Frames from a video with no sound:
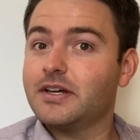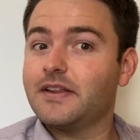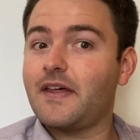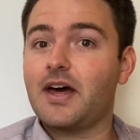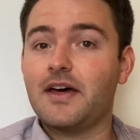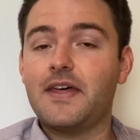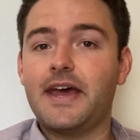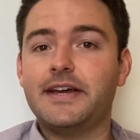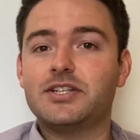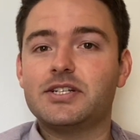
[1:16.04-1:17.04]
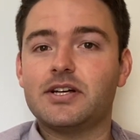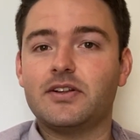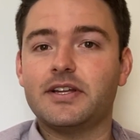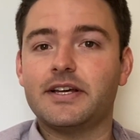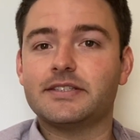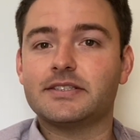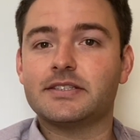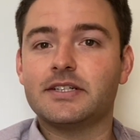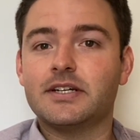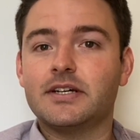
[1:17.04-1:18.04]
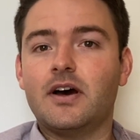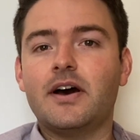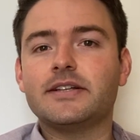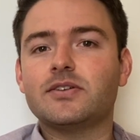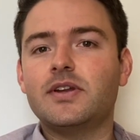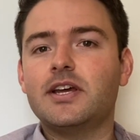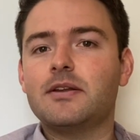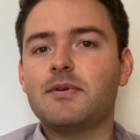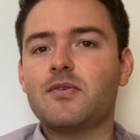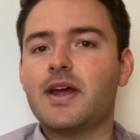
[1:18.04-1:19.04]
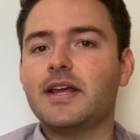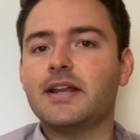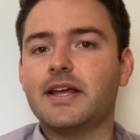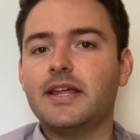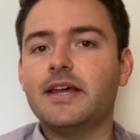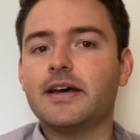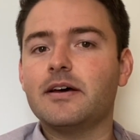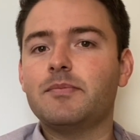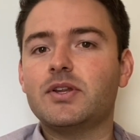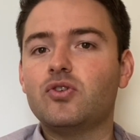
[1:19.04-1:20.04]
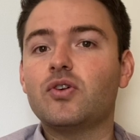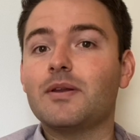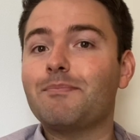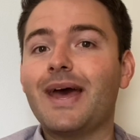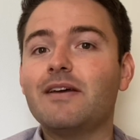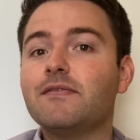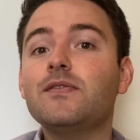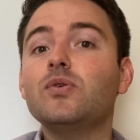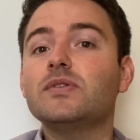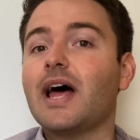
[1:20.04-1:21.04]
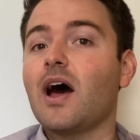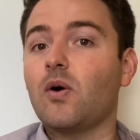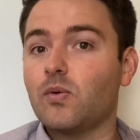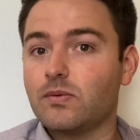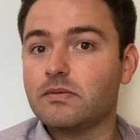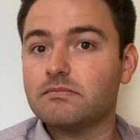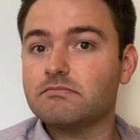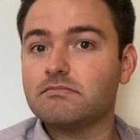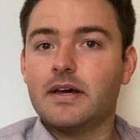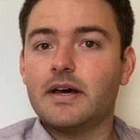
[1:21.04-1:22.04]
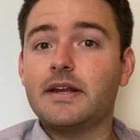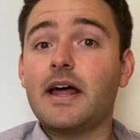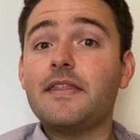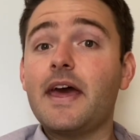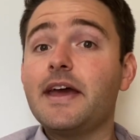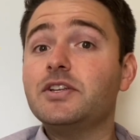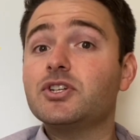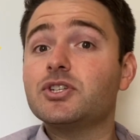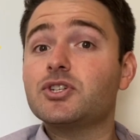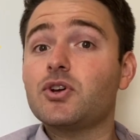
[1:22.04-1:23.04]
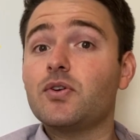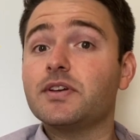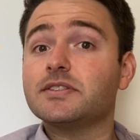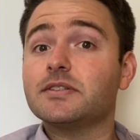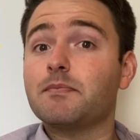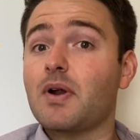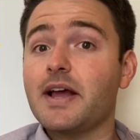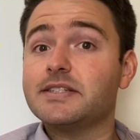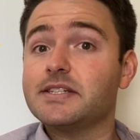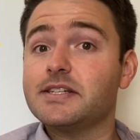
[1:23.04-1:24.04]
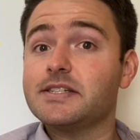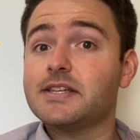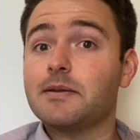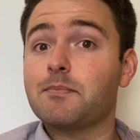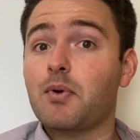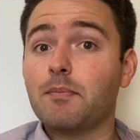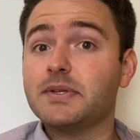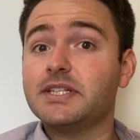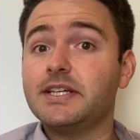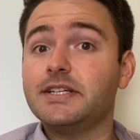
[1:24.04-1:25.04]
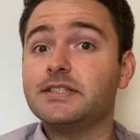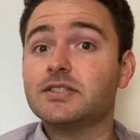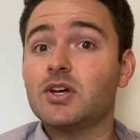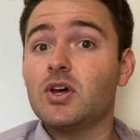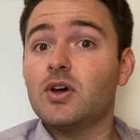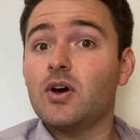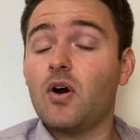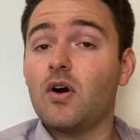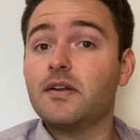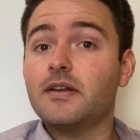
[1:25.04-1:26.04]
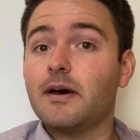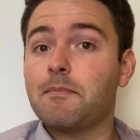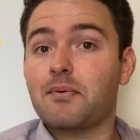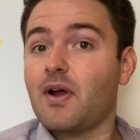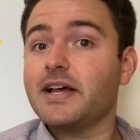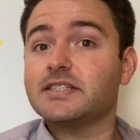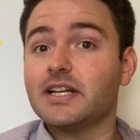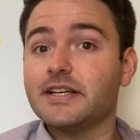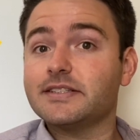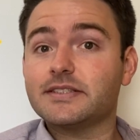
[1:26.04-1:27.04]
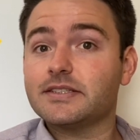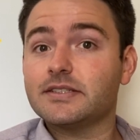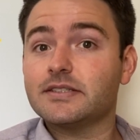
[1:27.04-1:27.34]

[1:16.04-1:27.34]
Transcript: The other agent told us, oh, it's only going to be ready in a year, but you can pay full now. Another agent showed us prices and properties on a price list